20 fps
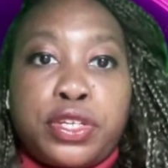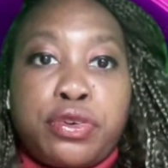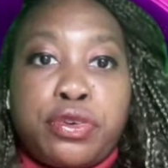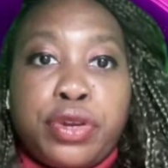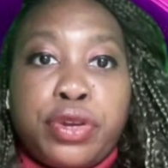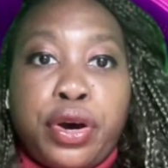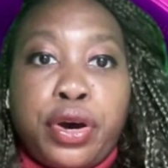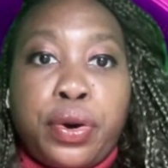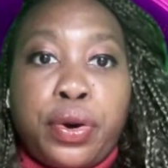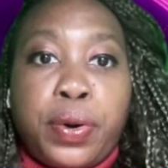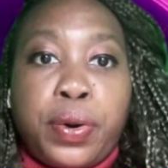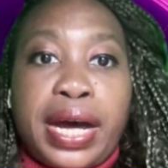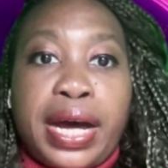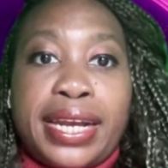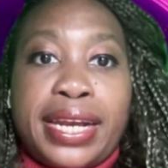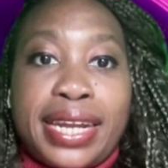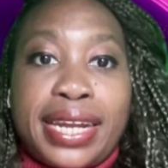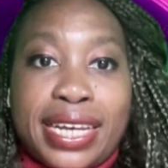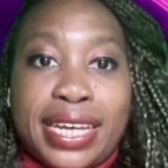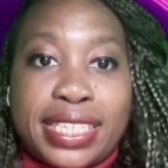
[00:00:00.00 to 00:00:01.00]

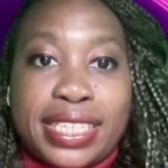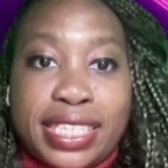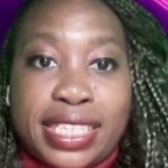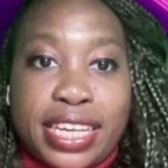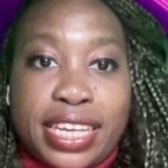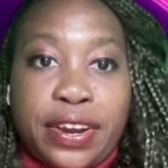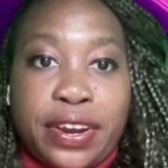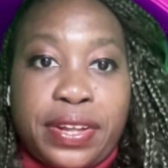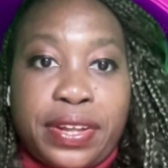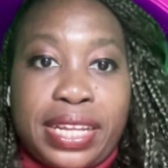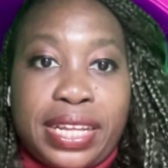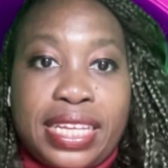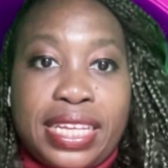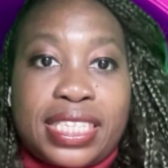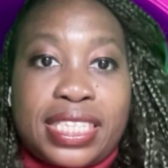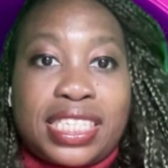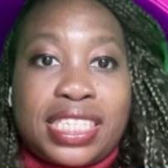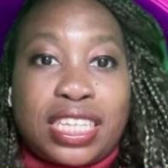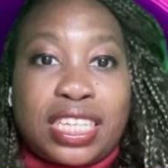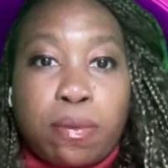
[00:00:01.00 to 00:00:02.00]

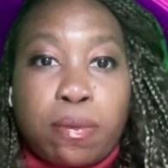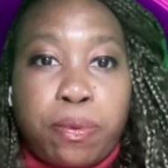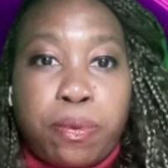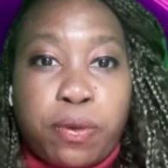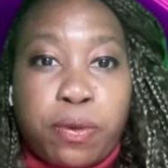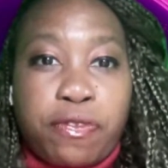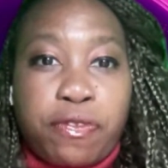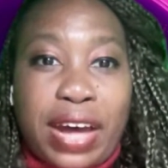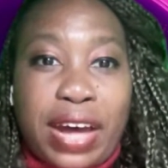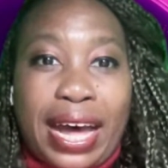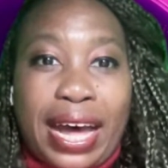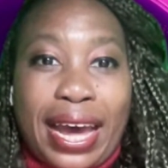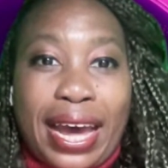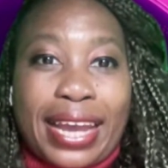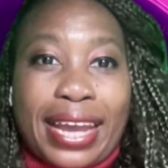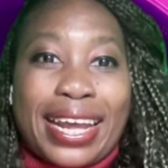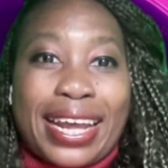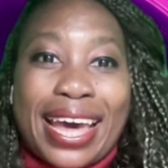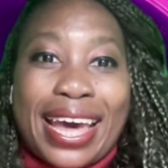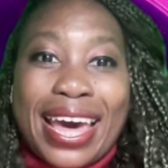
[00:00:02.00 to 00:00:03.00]
unnecessarily
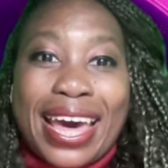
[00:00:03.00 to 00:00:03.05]
simplified